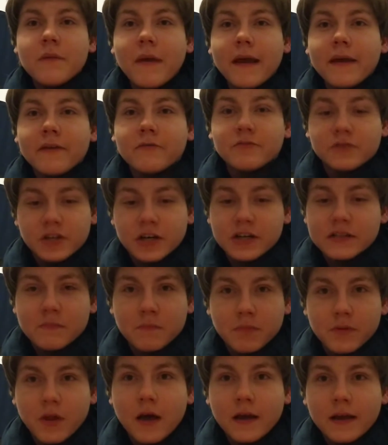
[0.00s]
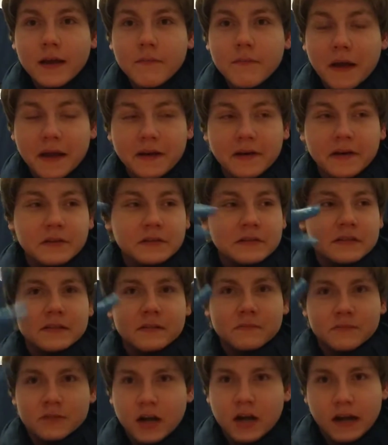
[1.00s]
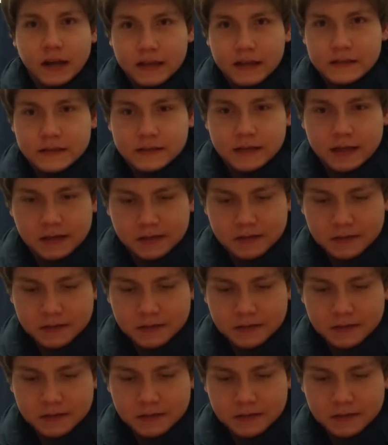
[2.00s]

my own shirts blocking my nose because I'm starting to get sick.